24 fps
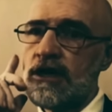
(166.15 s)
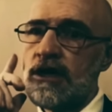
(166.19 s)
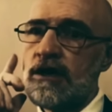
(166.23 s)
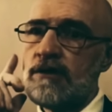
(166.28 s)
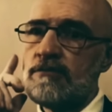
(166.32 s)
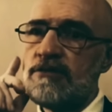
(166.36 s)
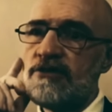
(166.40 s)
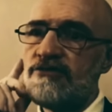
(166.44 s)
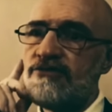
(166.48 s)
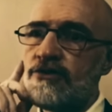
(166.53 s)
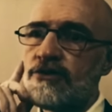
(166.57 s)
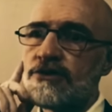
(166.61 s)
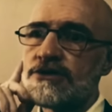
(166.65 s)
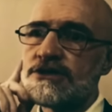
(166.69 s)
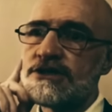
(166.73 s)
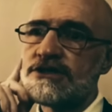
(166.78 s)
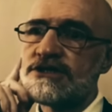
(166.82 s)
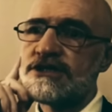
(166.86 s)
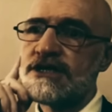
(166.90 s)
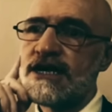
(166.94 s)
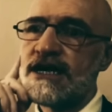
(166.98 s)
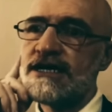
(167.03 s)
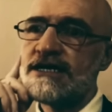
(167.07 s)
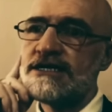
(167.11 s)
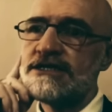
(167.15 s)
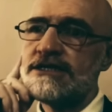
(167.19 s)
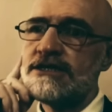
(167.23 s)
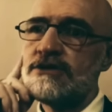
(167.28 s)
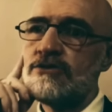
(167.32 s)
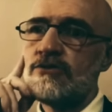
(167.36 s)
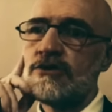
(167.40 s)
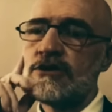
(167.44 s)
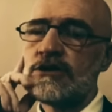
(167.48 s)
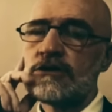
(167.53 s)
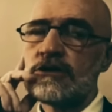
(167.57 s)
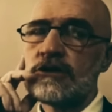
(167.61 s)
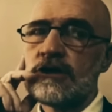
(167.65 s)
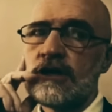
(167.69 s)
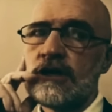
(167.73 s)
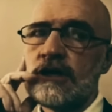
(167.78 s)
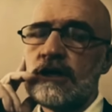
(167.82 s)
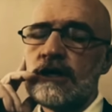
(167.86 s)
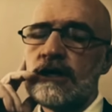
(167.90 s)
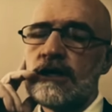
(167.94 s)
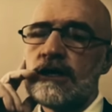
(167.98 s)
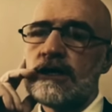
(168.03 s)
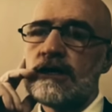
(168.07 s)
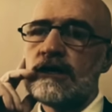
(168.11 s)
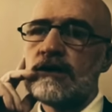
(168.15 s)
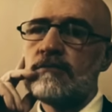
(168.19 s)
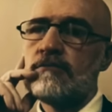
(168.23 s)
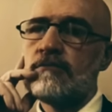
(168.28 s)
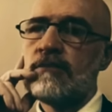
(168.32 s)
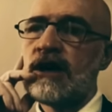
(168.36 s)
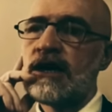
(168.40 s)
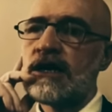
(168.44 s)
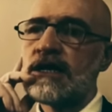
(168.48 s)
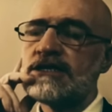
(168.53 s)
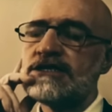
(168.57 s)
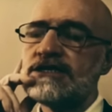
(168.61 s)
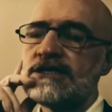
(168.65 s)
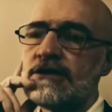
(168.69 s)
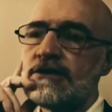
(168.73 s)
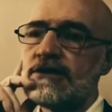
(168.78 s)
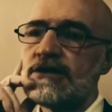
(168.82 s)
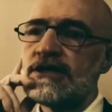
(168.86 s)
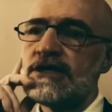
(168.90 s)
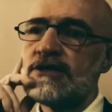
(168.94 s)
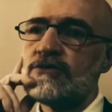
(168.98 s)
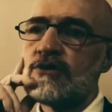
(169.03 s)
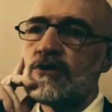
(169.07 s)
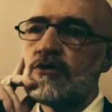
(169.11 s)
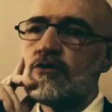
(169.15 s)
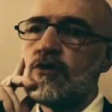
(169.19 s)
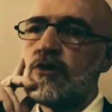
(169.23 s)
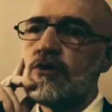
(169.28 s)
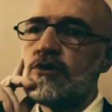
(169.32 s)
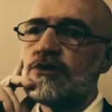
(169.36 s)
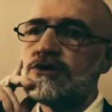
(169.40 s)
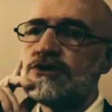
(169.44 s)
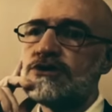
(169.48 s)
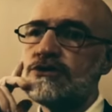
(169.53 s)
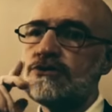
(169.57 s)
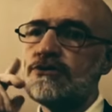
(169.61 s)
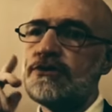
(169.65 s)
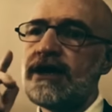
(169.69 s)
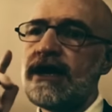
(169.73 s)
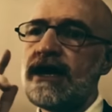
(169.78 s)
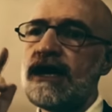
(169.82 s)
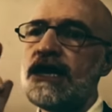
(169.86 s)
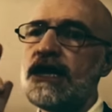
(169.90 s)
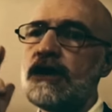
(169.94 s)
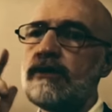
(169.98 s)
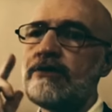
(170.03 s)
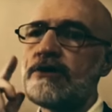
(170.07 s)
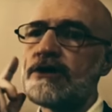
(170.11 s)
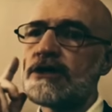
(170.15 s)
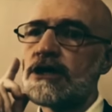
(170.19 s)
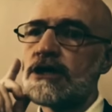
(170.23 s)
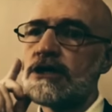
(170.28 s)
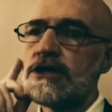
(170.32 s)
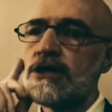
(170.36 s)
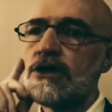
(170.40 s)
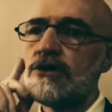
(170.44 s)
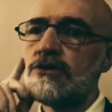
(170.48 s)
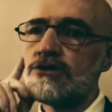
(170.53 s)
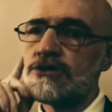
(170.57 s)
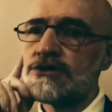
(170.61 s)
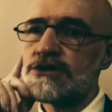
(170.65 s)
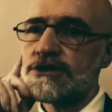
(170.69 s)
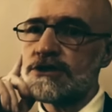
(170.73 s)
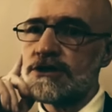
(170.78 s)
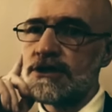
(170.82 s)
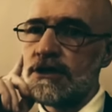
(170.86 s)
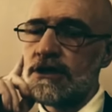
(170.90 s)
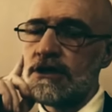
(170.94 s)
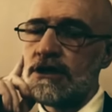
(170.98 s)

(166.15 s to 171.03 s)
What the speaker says: before society will monetarily reward you anywhere close